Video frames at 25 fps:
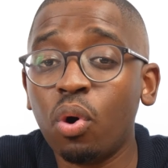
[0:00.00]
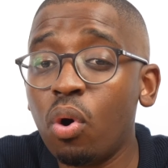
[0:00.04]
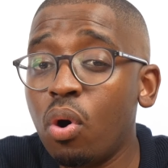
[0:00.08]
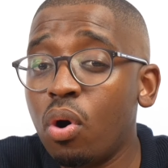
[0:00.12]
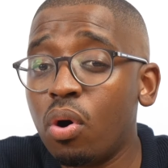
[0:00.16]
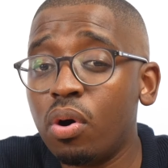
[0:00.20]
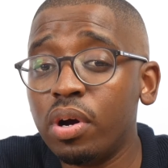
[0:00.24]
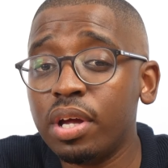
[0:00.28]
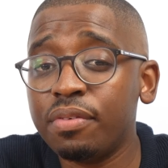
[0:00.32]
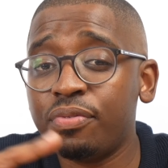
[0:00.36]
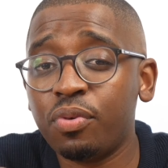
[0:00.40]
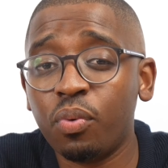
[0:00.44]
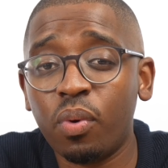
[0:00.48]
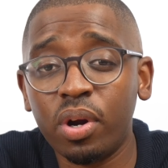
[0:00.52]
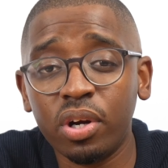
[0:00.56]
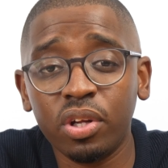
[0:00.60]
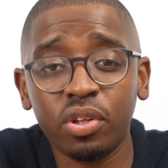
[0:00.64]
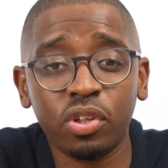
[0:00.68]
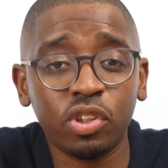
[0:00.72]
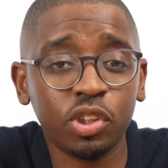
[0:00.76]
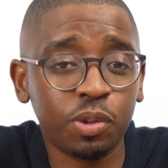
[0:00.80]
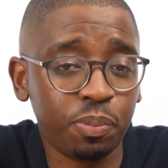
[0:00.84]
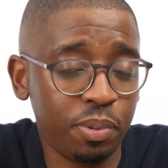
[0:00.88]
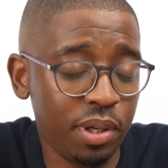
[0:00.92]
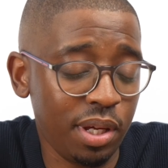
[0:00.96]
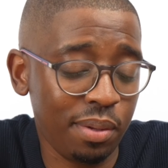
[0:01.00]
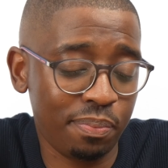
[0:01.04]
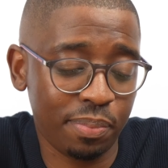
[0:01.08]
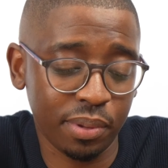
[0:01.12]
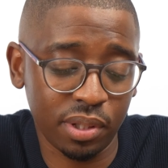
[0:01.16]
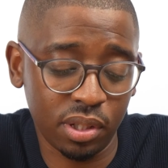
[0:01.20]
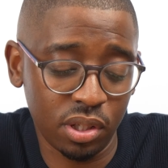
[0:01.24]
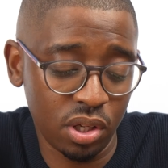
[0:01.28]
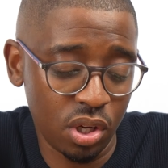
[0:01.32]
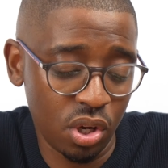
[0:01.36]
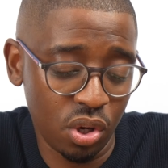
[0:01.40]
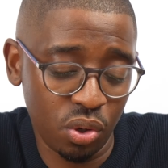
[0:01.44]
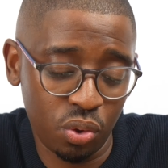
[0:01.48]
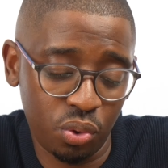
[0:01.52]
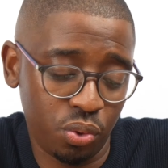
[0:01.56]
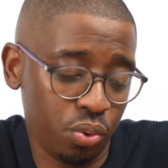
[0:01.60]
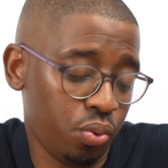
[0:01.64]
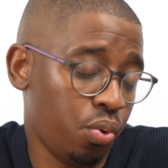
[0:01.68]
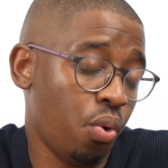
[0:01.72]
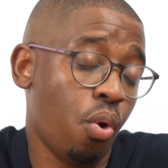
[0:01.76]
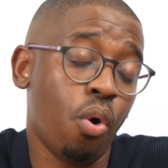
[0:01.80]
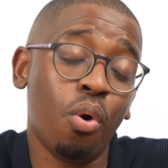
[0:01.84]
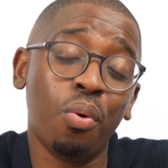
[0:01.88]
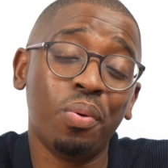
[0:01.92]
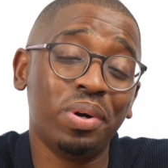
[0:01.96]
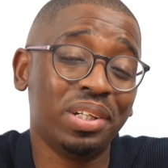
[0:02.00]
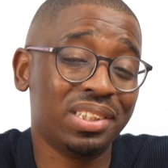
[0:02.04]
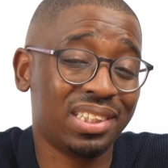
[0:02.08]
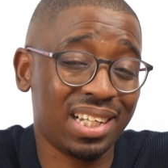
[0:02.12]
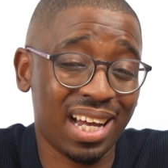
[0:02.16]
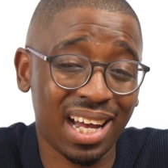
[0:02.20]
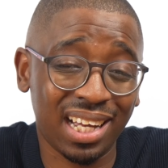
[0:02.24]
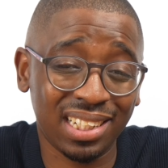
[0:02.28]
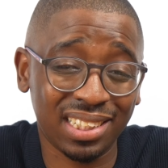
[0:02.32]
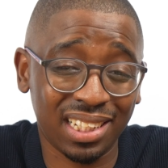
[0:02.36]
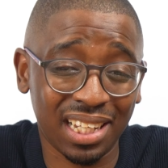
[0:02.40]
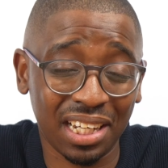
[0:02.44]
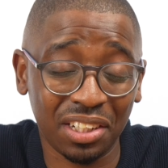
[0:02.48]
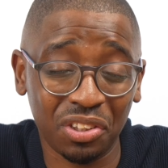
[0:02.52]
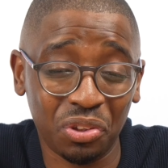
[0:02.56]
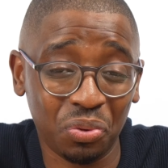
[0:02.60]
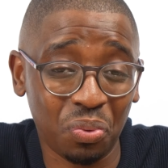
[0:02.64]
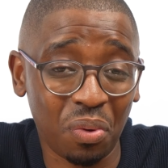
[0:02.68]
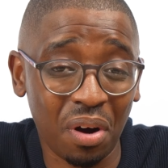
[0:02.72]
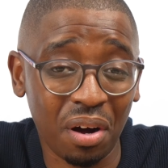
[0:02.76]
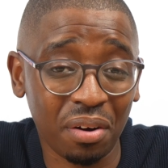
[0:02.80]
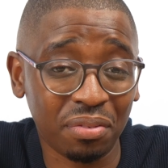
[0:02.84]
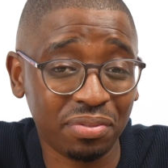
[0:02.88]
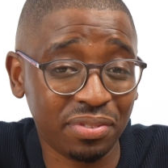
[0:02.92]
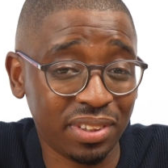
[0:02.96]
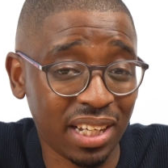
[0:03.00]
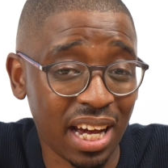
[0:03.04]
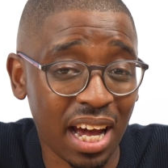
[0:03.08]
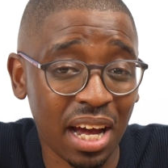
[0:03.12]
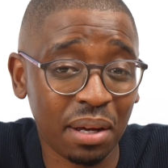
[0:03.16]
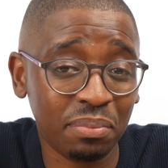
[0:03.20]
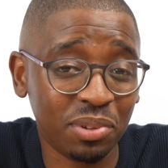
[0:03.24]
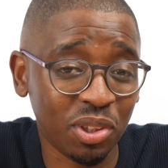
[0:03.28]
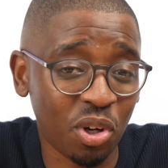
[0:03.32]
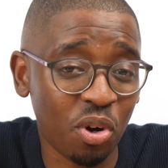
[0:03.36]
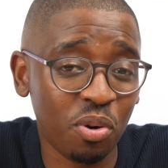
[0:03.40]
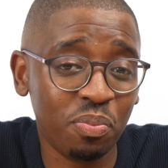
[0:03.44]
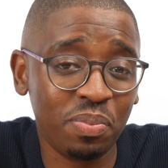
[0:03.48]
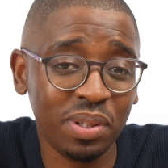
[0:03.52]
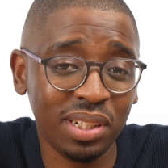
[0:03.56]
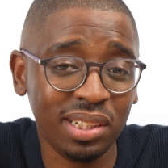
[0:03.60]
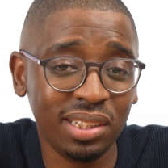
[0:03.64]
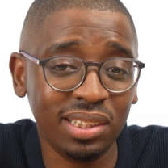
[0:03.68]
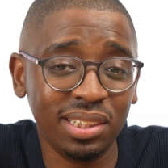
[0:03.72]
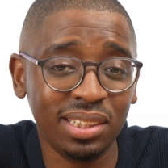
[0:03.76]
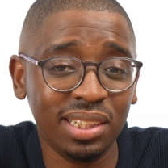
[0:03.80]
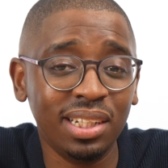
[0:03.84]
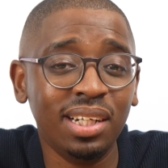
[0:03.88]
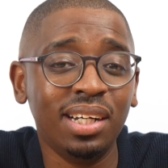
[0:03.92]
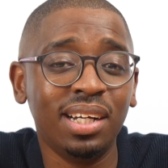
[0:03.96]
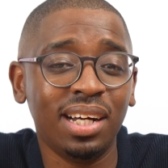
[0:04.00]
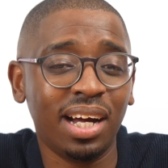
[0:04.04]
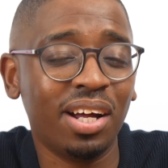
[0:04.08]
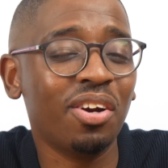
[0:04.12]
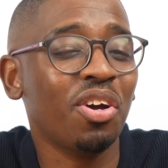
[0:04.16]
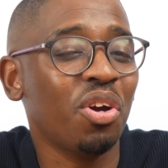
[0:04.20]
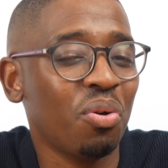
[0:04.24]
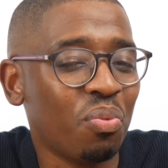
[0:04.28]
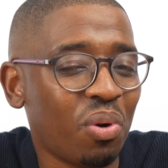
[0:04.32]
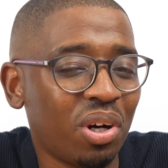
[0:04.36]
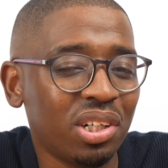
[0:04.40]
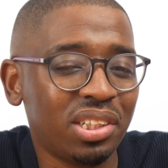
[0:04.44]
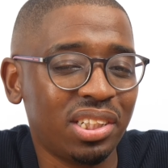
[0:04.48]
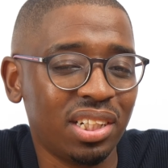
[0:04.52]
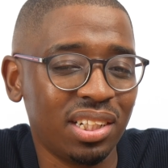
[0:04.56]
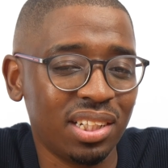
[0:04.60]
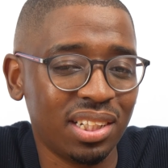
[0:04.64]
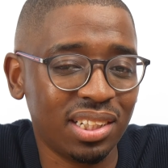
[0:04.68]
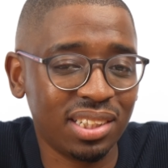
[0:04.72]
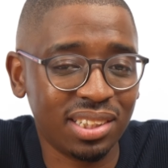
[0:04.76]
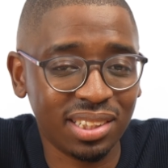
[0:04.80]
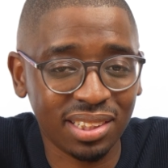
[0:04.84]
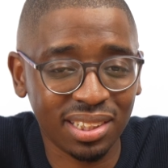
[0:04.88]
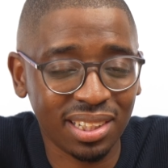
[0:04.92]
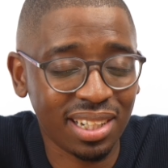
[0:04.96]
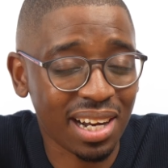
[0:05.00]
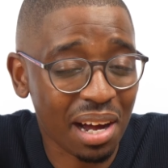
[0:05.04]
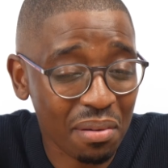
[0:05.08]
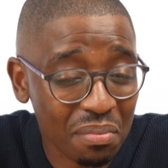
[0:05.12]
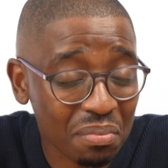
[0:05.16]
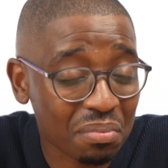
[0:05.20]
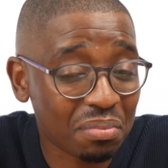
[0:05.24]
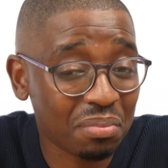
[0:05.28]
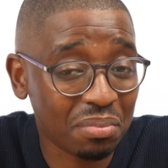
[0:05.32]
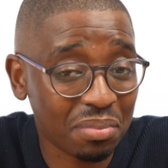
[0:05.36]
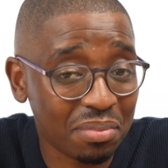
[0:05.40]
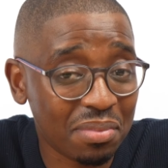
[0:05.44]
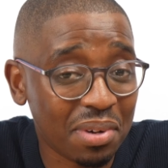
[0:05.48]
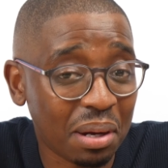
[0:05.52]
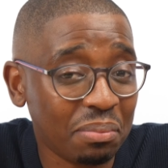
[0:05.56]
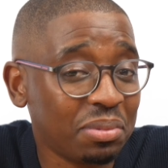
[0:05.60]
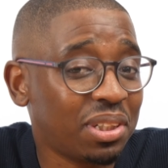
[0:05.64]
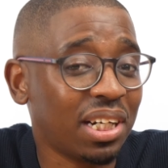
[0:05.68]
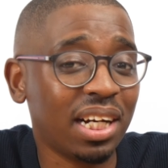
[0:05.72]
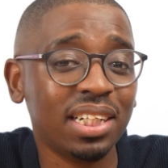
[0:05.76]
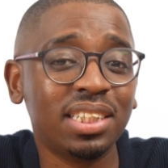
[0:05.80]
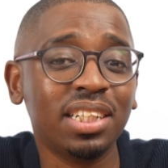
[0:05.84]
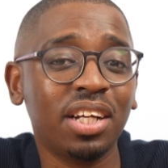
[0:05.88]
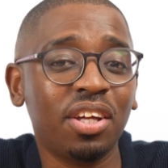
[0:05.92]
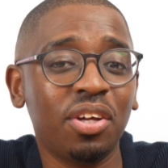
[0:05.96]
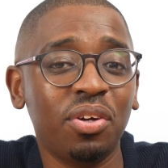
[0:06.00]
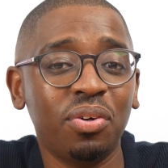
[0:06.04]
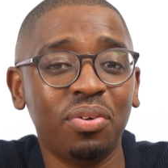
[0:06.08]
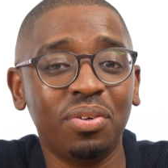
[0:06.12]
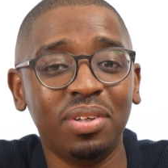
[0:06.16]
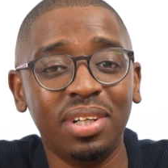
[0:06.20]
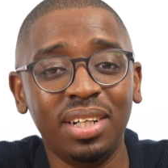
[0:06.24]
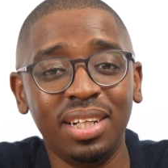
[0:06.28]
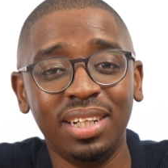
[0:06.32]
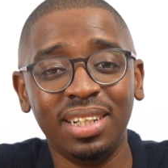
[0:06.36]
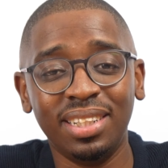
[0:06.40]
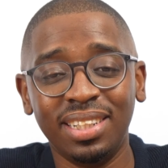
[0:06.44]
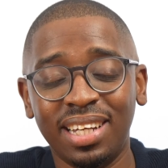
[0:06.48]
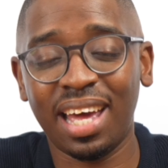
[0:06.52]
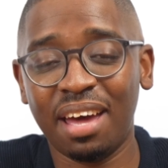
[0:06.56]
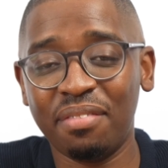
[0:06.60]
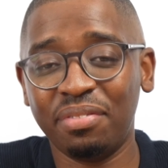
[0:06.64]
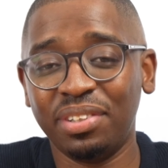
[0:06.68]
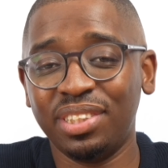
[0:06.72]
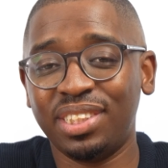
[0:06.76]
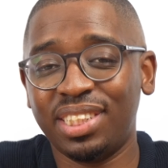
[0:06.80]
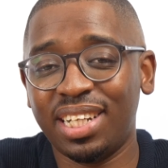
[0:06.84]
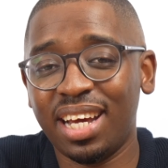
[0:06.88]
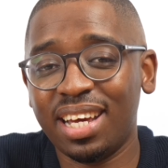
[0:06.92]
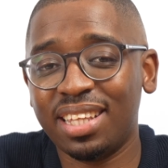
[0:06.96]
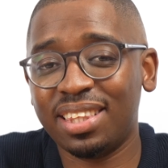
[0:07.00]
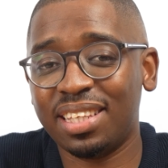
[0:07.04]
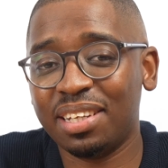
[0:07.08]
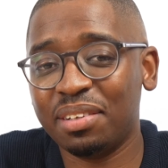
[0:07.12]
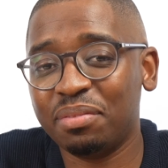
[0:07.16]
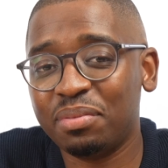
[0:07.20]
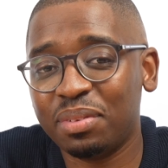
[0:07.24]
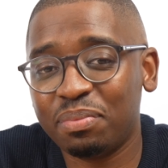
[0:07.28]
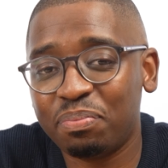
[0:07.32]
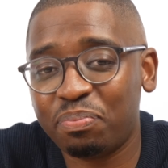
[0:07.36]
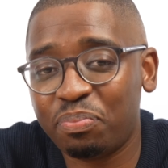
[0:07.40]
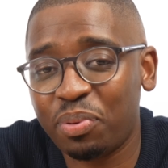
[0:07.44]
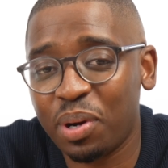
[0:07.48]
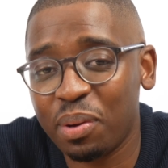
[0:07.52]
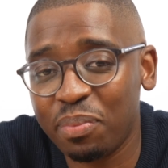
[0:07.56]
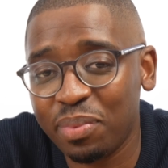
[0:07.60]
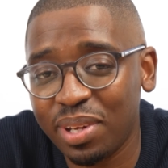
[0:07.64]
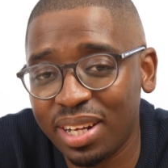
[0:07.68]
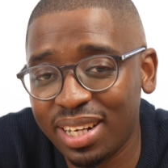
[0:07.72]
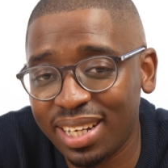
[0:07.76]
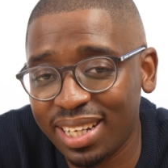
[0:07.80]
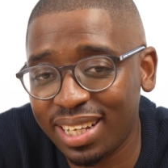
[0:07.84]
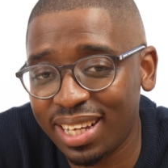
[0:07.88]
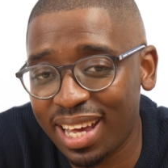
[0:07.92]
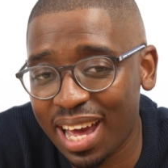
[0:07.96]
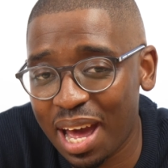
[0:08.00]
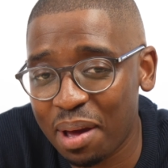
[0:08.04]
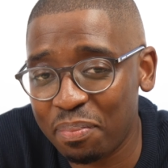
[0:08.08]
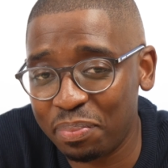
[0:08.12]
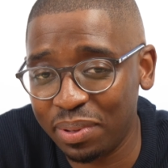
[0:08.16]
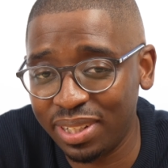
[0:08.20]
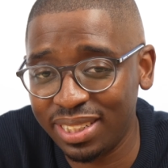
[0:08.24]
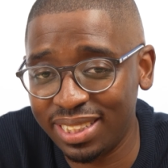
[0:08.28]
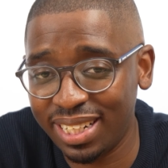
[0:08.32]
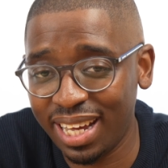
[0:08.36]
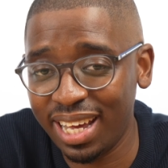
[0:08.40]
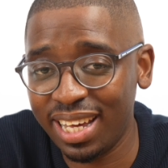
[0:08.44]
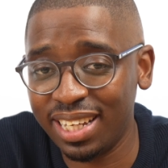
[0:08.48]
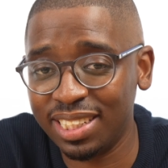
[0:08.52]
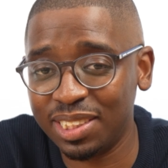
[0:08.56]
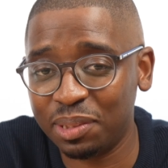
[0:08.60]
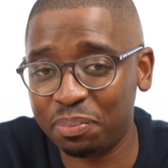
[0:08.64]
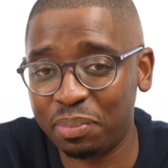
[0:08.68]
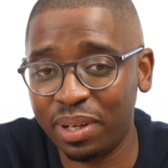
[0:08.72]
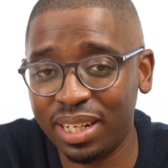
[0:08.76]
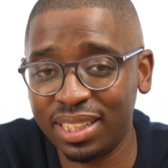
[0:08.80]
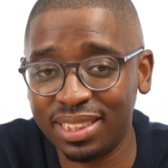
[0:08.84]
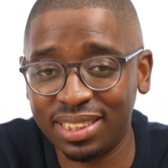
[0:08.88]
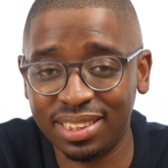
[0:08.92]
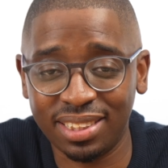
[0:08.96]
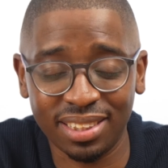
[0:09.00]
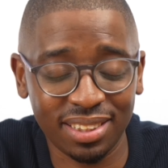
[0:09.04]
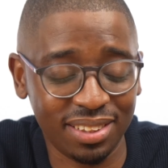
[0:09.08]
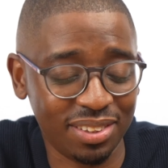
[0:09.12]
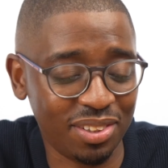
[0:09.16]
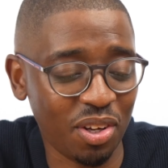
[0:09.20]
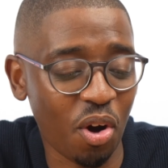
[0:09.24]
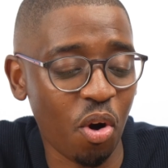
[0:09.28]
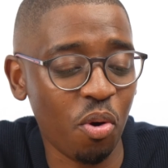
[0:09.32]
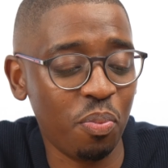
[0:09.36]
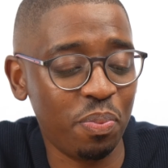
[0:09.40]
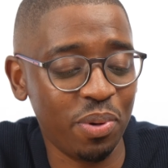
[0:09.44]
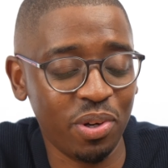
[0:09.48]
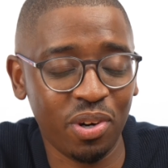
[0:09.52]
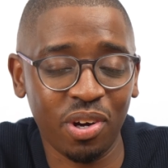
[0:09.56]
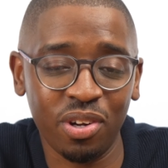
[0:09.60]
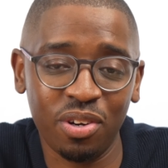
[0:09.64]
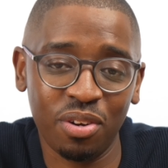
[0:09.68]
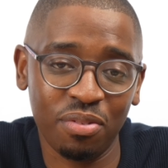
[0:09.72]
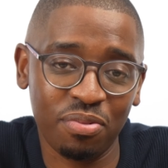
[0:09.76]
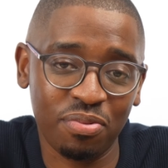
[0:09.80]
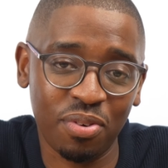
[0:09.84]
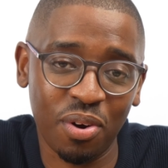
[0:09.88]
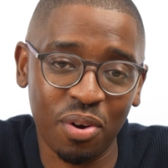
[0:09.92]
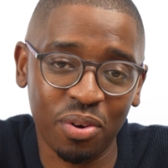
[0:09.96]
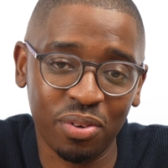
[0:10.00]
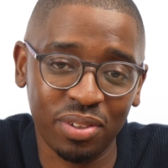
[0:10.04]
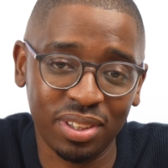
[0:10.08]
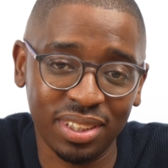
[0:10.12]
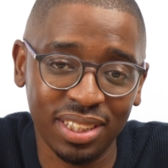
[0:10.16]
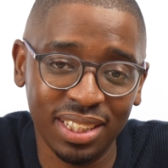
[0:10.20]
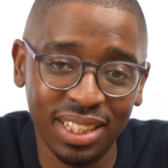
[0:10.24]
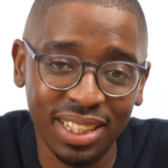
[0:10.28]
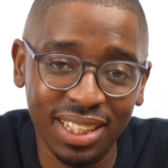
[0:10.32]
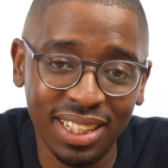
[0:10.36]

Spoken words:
Or if you're one of those people who always has like 12 tabs open, I know you're watching this and I'm judging you. Haven't checked the Premier League app in days, but it's still open on your phone.